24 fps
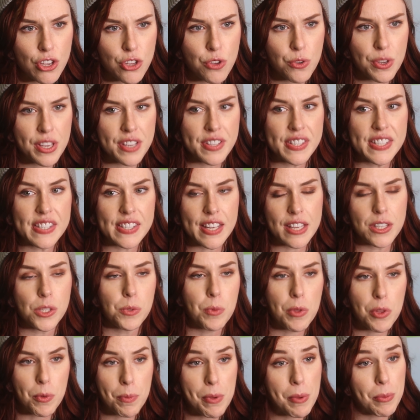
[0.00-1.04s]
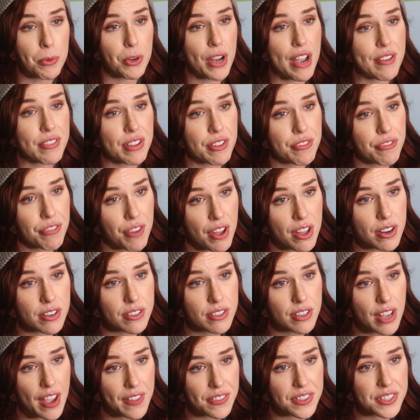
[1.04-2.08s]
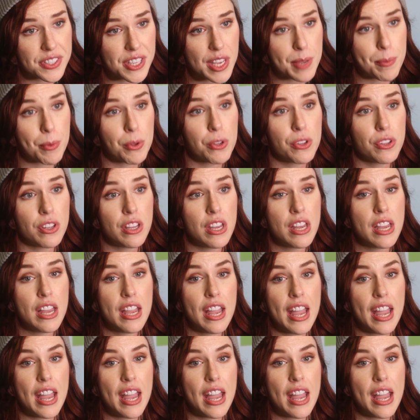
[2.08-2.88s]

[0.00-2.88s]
You can sense whether people are having fun at the table,